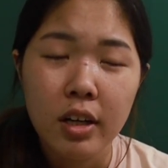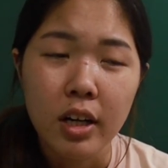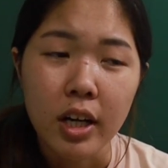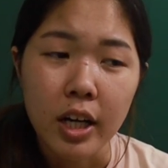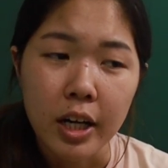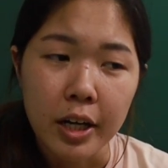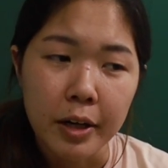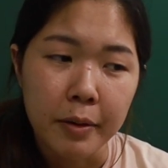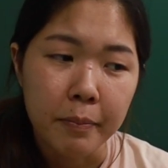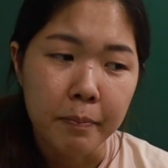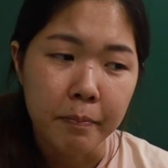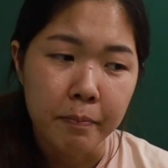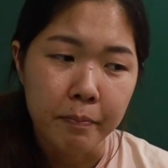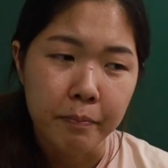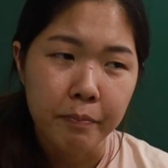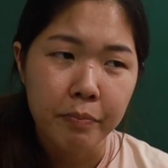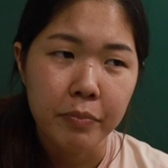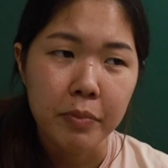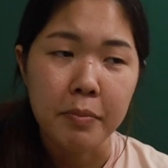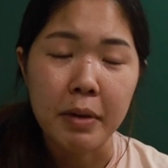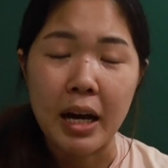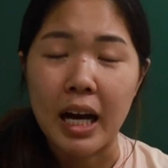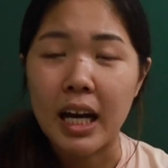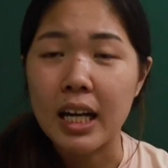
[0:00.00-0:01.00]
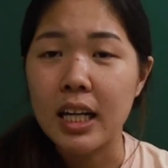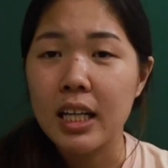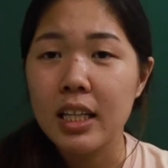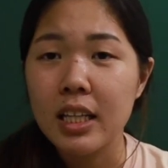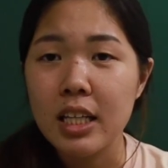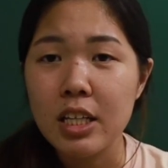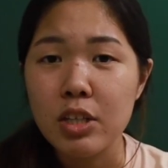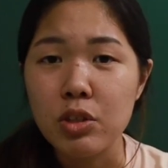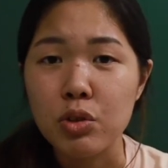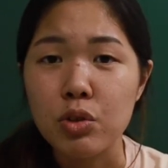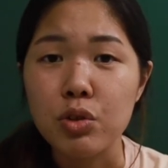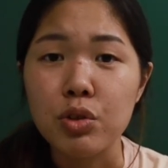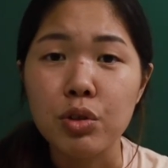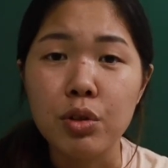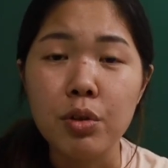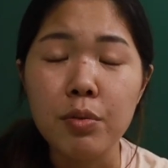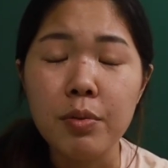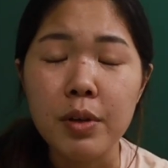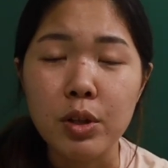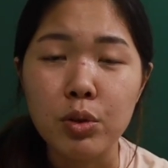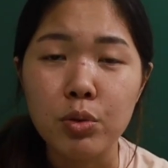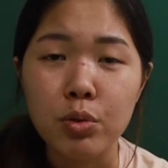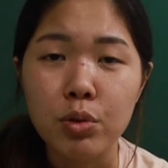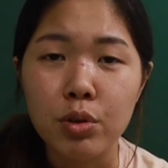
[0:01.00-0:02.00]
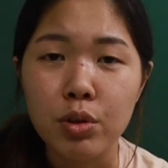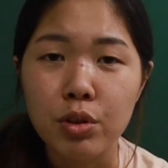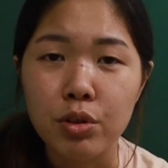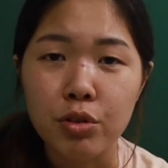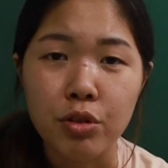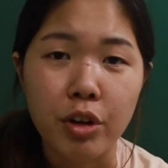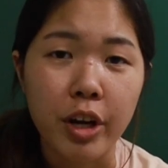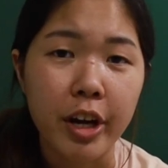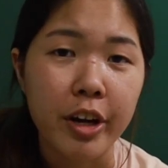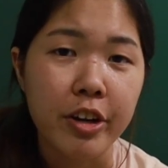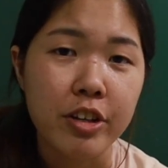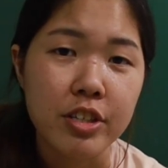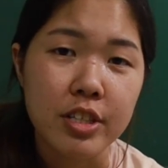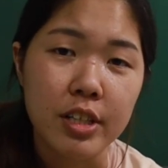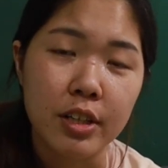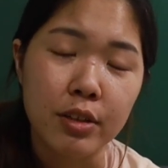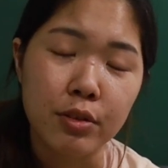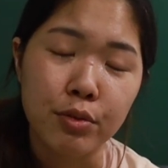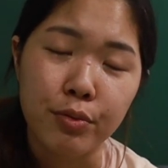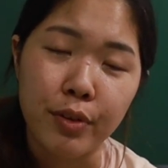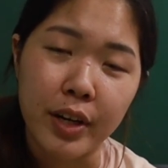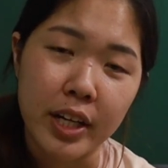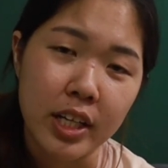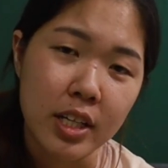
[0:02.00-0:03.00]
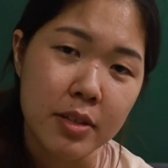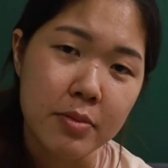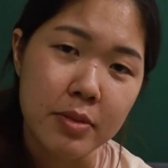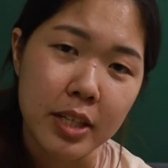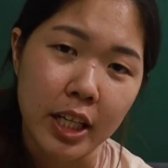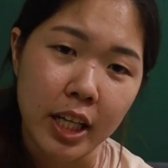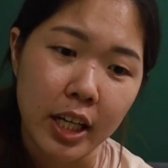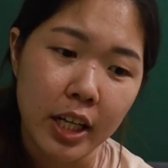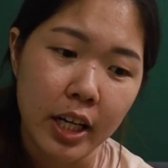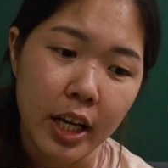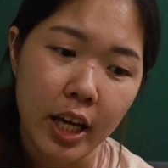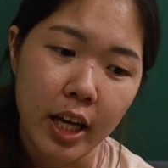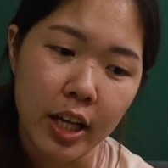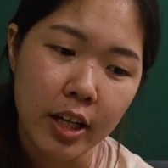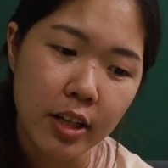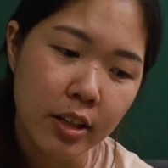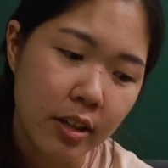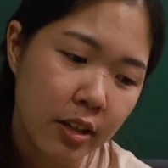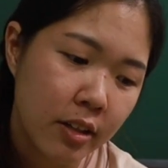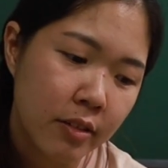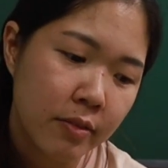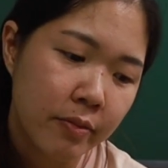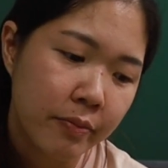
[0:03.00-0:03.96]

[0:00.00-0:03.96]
But other things also, we do go to Carousel to find them secondhand.